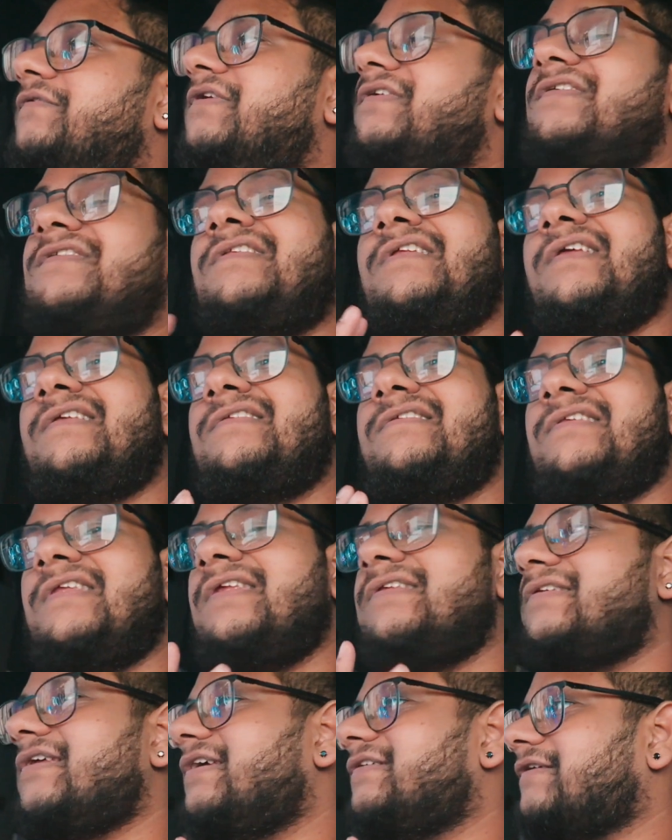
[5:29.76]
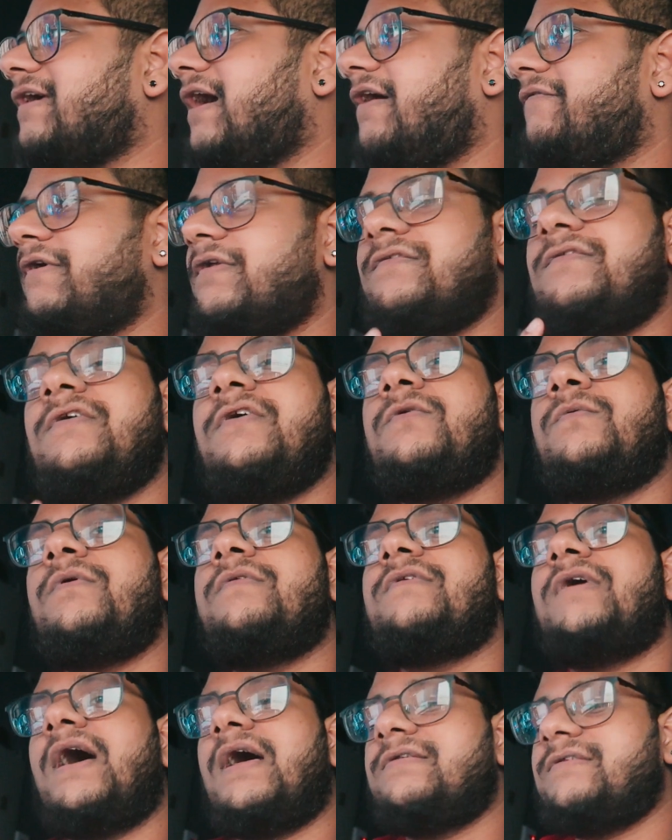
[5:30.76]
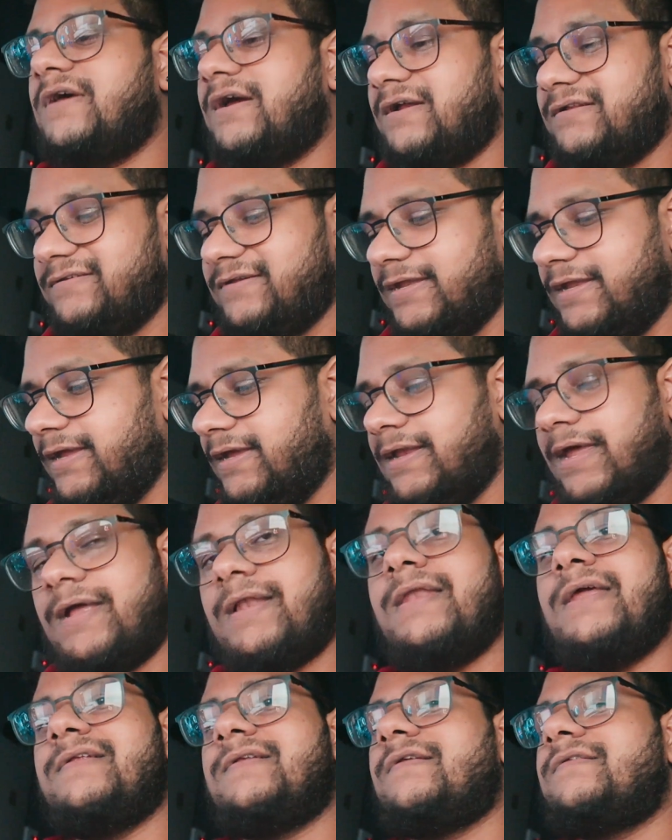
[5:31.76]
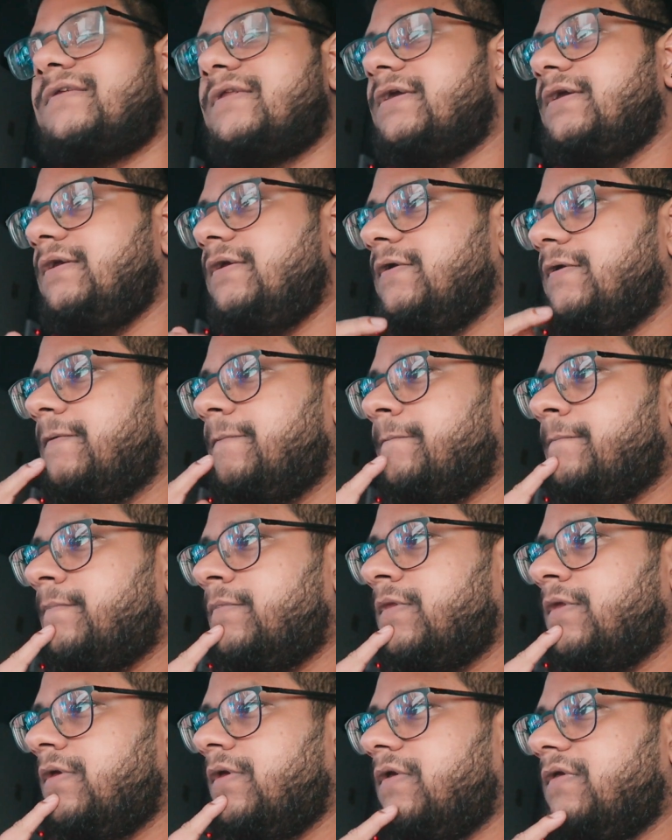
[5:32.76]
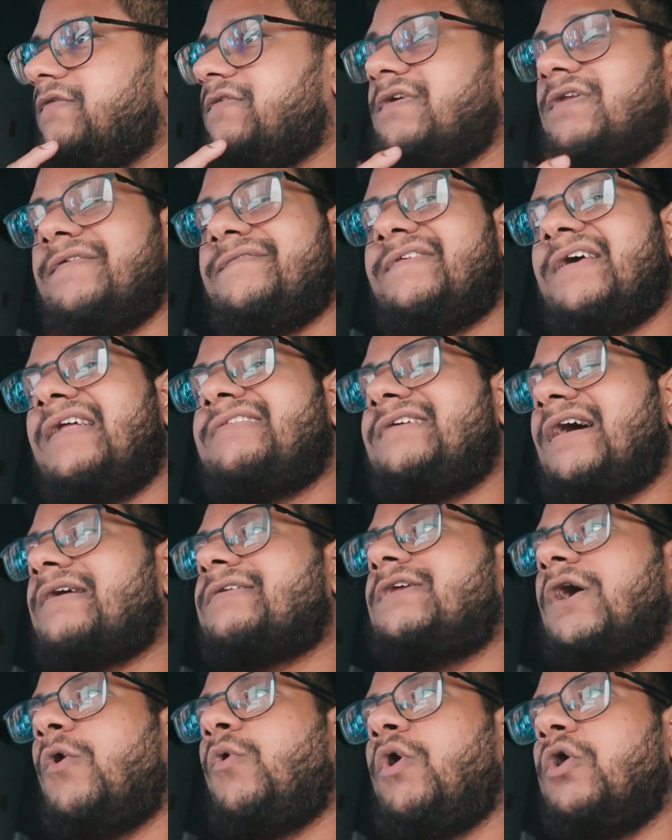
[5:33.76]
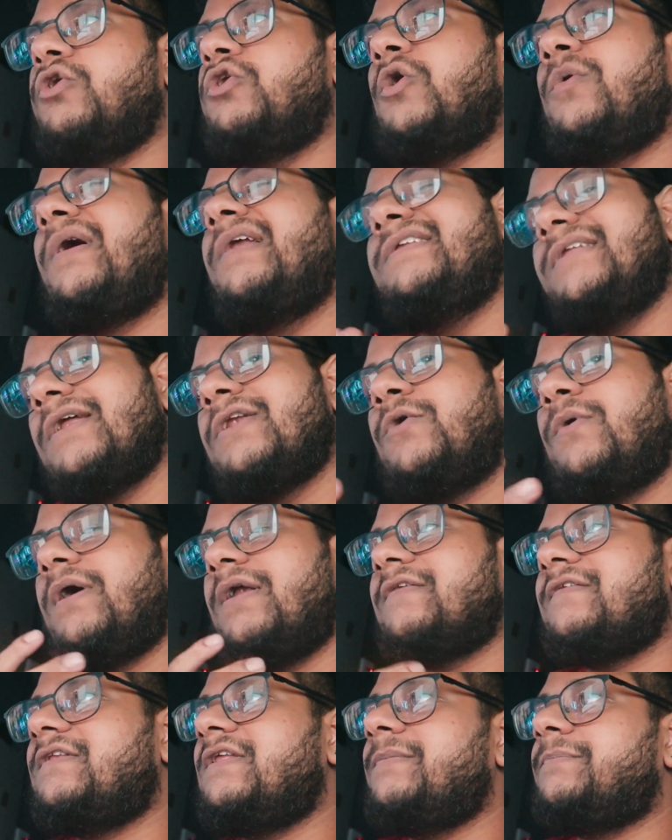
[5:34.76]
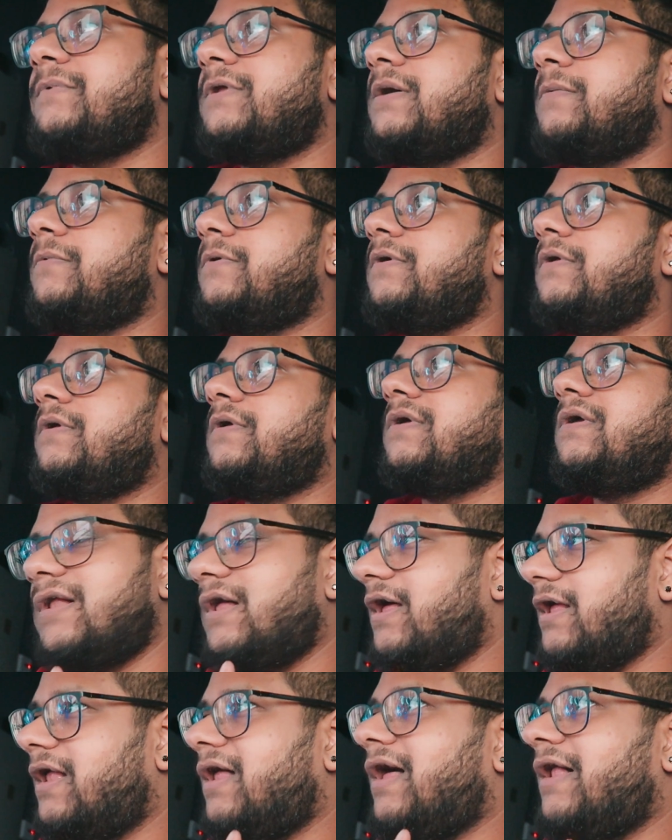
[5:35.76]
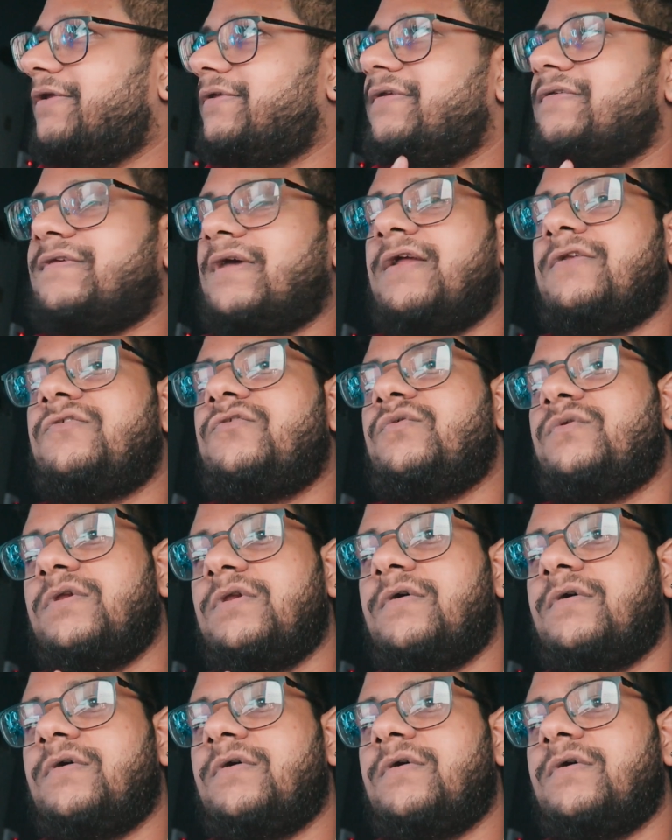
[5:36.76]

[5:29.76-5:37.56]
finished. See, the thing is I have a third one to attack today, like later today. So if I attack that one now and then go and sleep now, boy. I, will decide soon